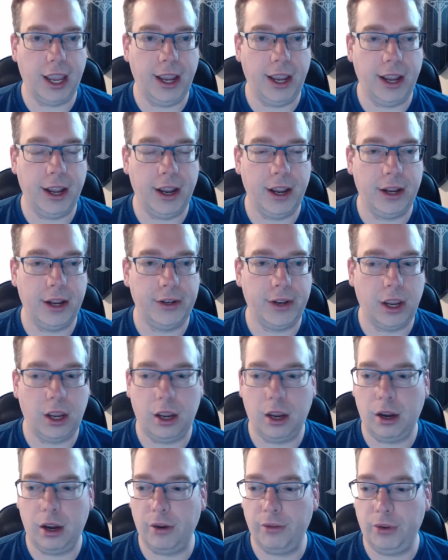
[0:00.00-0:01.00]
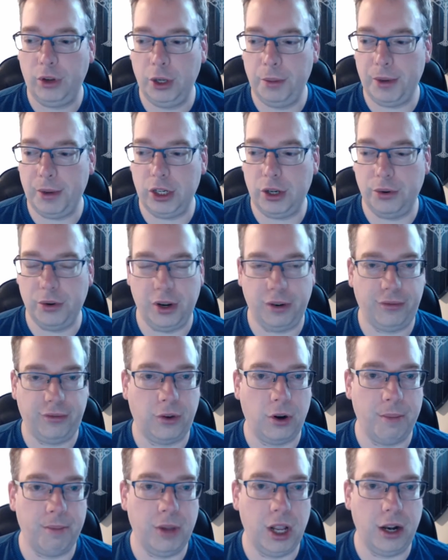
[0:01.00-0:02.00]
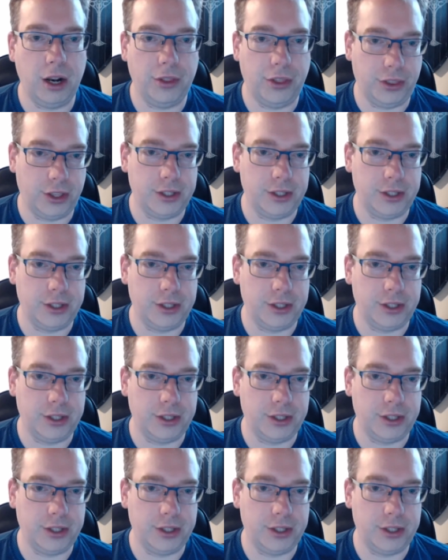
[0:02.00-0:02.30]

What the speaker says: and I've only been doing it for a month.